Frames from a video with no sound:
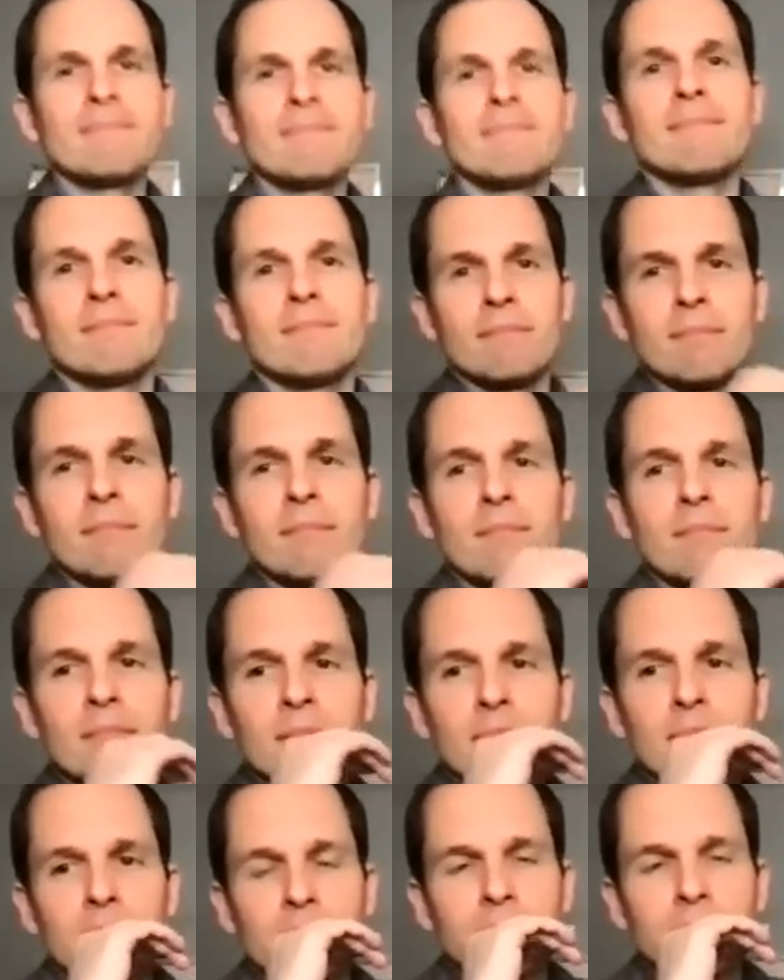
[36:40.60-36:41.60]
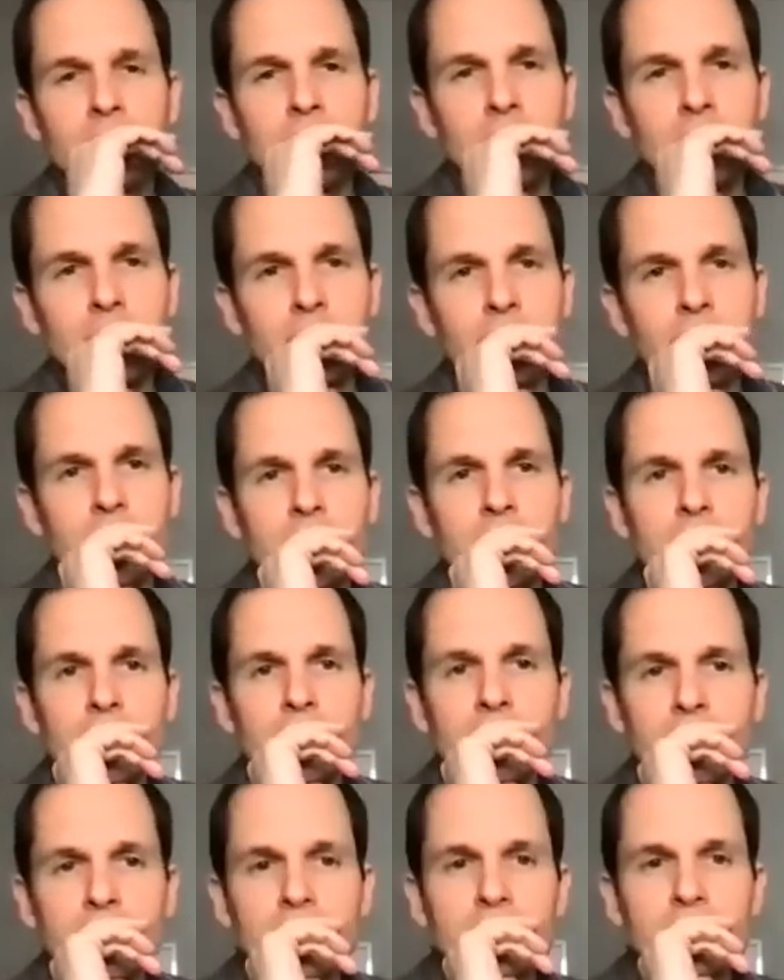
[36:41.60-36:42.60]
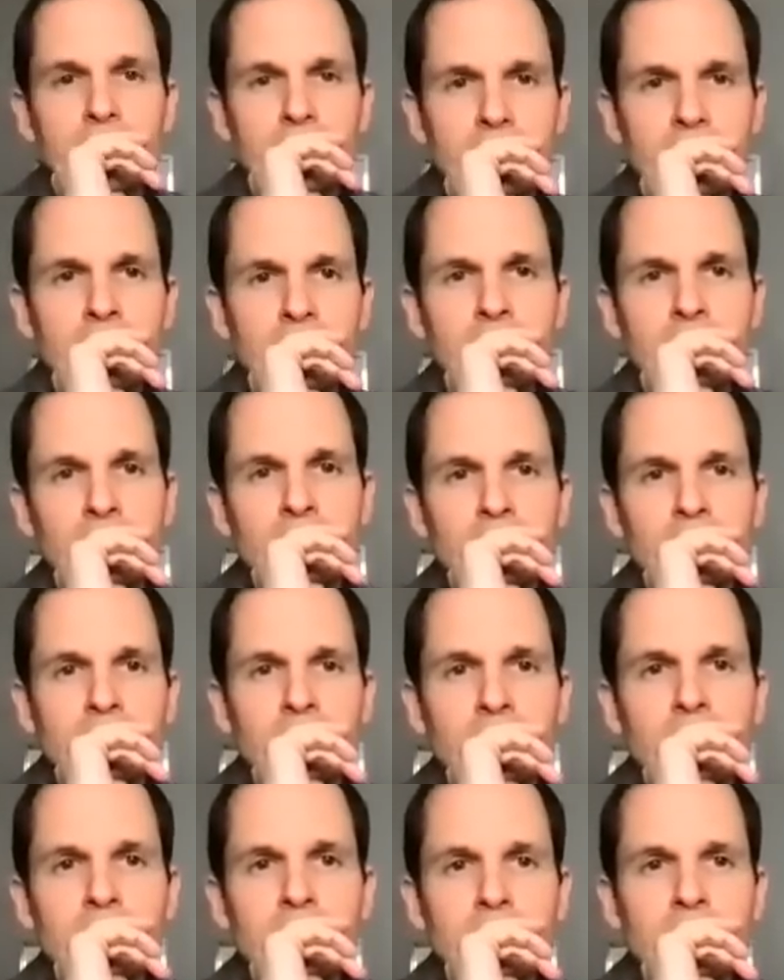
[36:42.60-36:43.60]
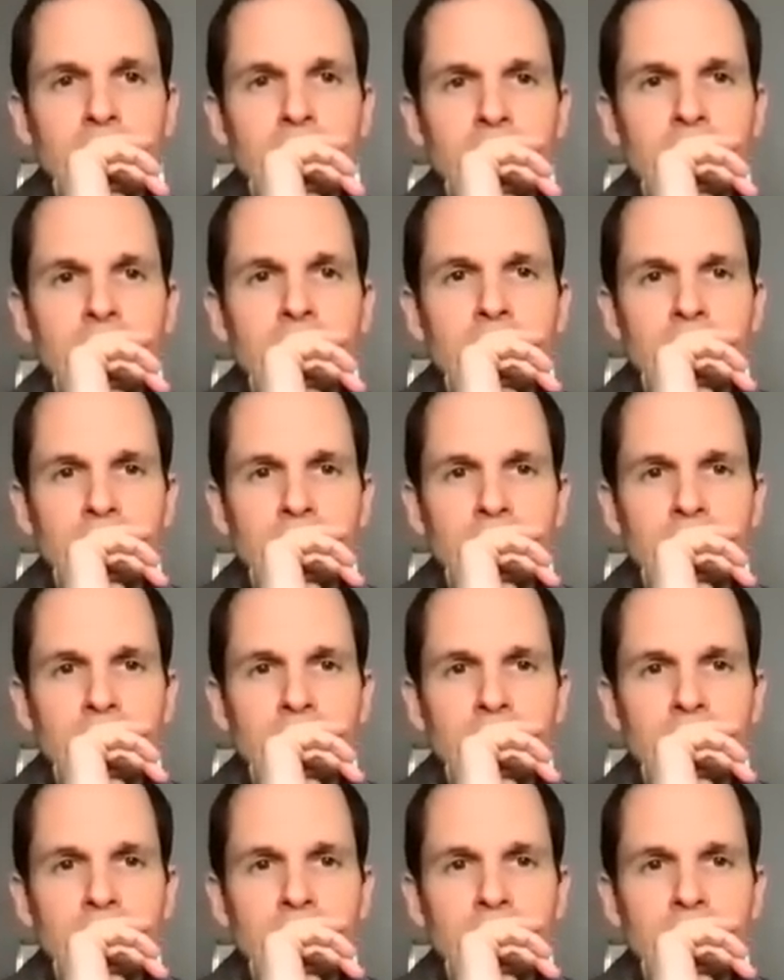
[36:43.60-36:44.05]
(not speaking)